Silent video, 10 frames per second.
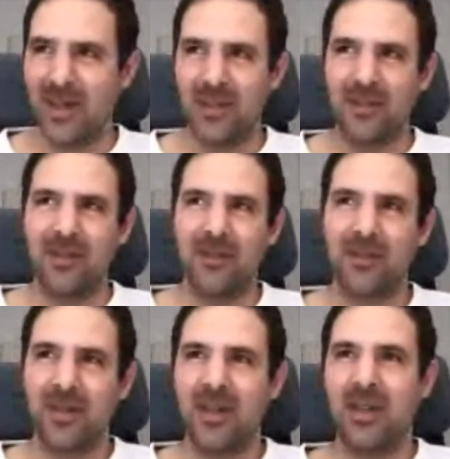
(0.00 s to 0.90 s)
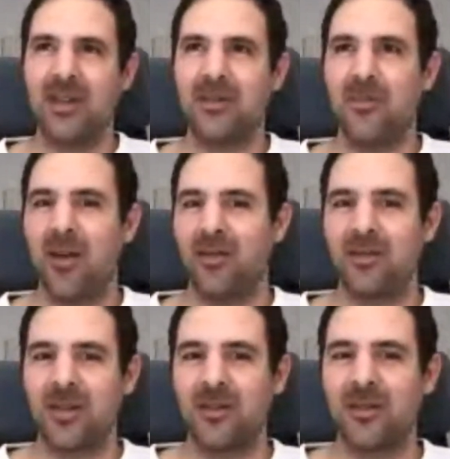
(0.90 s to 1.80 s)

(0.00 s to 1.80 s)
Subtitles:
I don't think it matters.